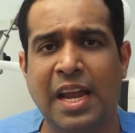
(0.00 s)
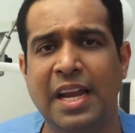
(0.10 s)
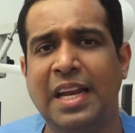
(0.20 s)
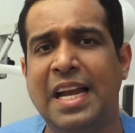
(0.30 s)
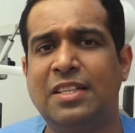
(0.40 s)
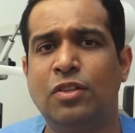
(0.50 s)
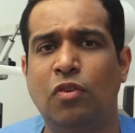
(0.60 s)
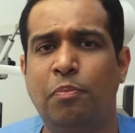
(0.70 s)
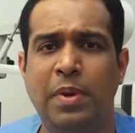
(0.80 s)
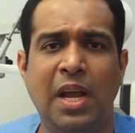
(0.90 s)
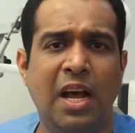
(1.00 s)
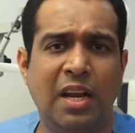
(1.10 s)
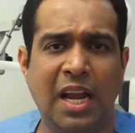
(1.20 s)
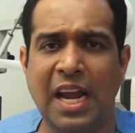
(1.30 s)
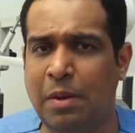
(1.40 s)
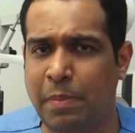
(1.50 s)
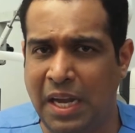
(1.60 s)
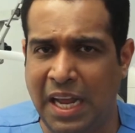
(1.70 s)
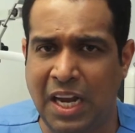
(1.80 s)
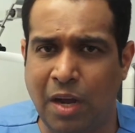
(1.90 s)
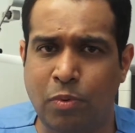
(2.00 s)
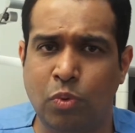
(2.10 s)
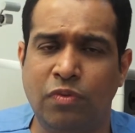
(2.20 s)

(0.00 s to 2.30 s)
In cases of PRK, it may take up to